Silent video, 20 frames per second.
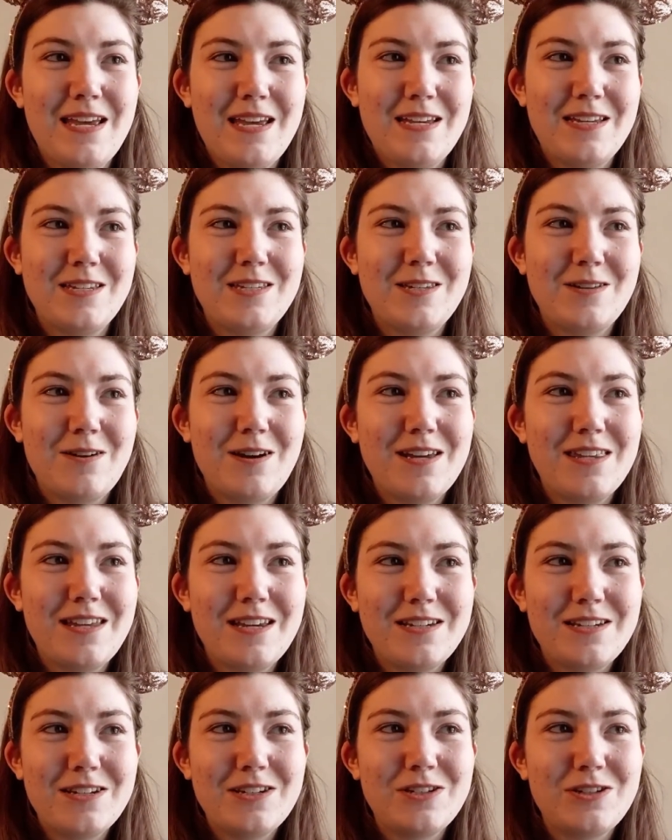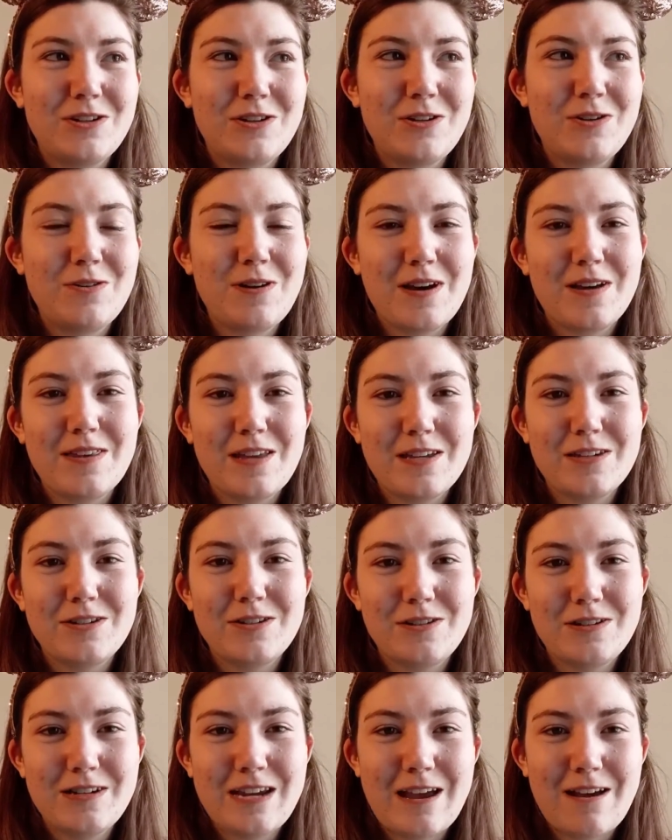and so I'd like to show you how that
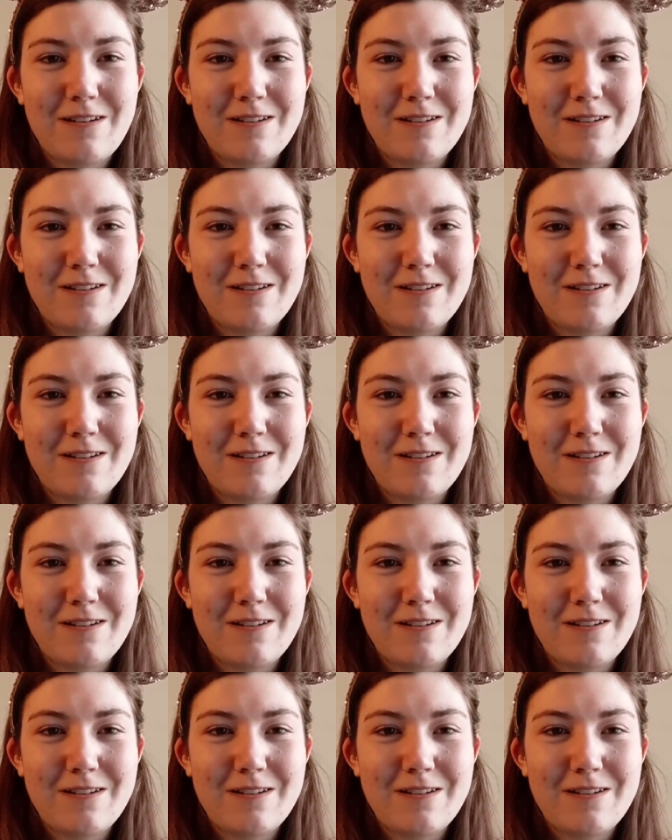turned